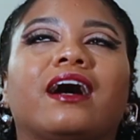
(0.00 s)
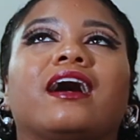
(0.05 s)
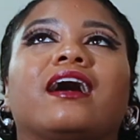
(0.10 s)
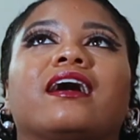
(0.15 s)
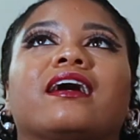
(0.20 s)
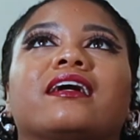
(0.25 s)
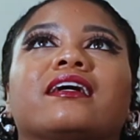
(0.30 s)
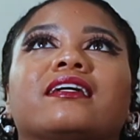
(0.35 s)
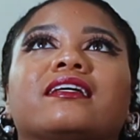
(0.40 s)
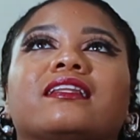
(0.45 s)

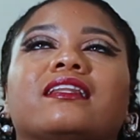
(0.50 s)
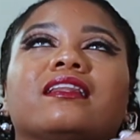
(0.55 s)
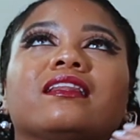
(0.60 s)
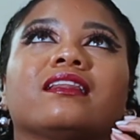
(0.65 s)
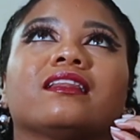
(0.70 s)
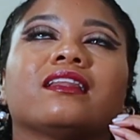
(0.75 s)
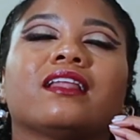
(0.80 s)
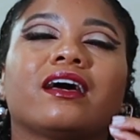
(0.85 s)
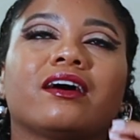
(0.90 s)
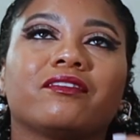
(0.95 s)
I
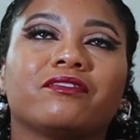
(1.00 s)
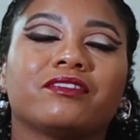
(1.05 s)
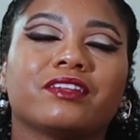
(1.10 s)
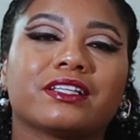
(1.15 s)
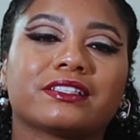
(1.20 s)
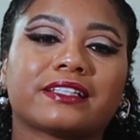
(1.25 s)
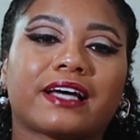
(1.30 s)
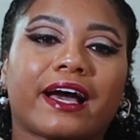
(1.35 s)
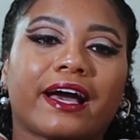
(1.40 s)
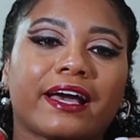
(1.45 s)
love
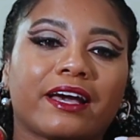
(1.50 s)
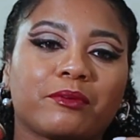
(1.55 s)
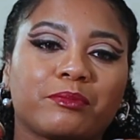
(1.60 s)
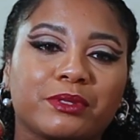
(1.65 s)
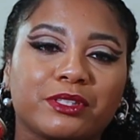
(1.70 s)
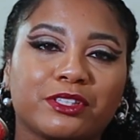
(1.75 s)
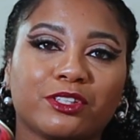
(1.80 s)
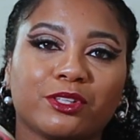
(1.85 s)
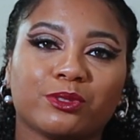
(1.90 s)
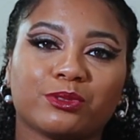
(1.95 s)
this. I have
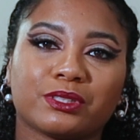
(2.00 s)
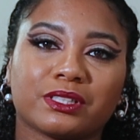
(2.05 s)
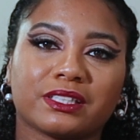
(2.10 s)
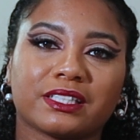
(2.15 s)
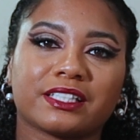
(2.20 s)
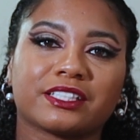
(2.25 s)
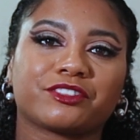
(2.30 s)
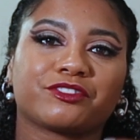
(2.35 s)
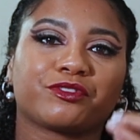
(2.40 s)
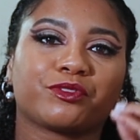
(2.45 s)
been using
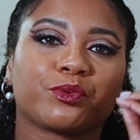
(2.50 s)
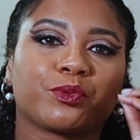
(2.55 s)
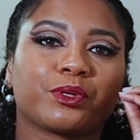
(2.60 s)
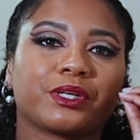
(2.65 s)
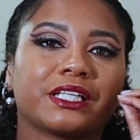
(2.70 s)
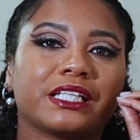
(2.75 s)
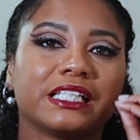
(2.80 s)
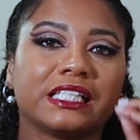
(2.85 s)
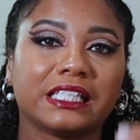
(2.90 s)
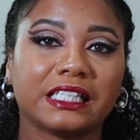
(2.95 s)
this for
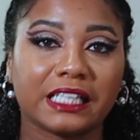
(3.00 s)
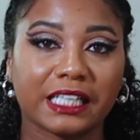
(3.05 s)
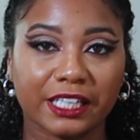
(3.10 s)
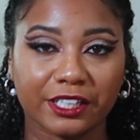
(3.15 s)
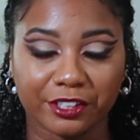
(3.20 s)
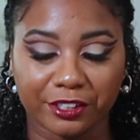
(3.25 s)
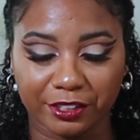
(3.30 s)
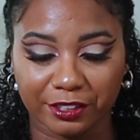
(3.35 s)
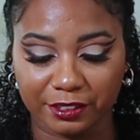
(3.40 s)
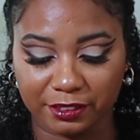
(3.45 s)

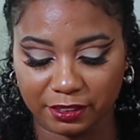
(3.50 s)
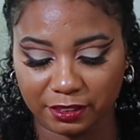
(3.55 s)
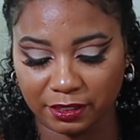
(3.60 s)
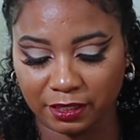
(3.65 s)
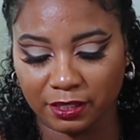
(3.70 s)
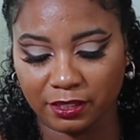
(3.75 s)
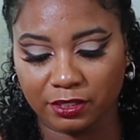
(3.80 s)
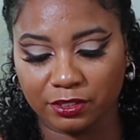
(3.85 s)
years.